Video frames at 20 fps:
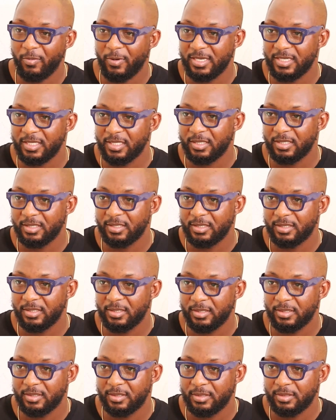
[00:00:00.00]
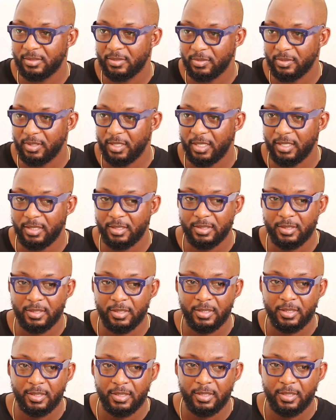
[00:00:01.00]
wedding. Okay,
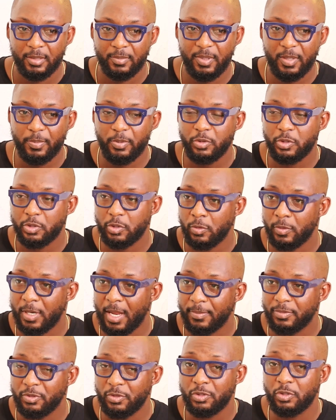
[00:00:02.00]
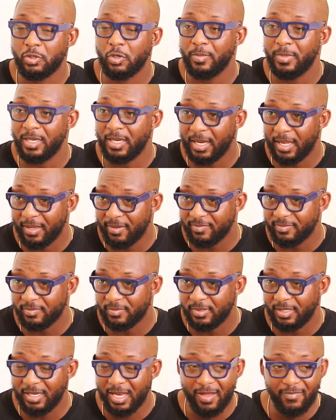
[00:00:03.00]
people showed up to show me
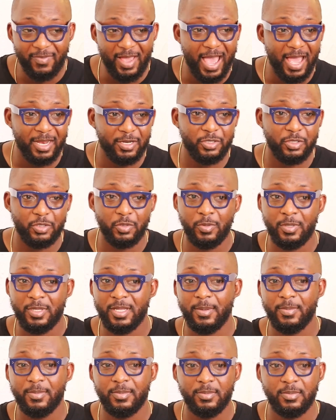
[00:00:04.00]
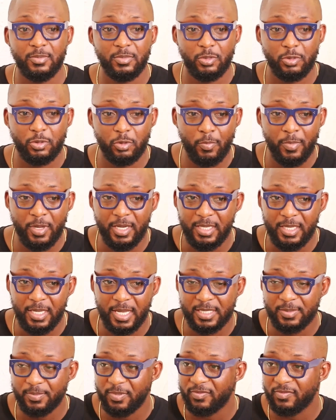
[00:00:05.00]
love I had shown them so many
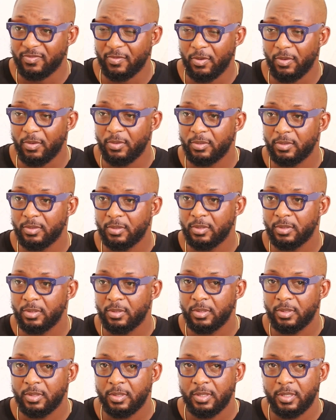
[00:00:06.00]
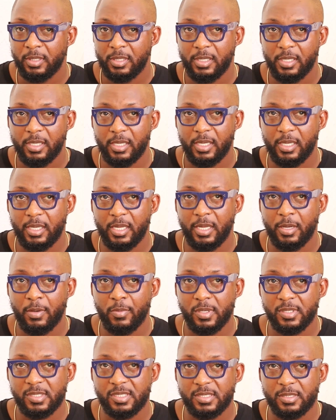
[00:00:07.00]
years before. It
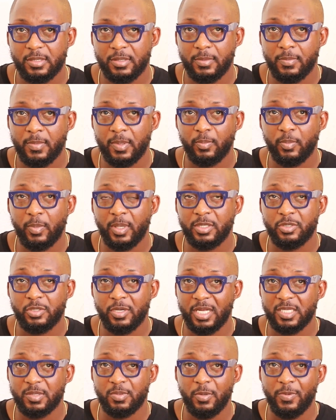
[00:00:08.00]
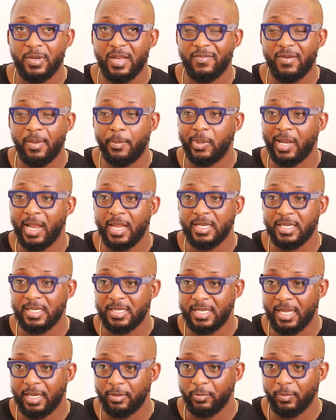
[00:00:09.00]
was, but trust me, we never planned it
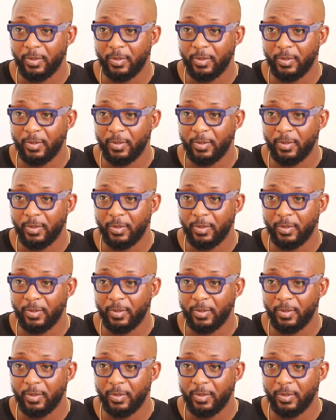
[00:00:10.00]
that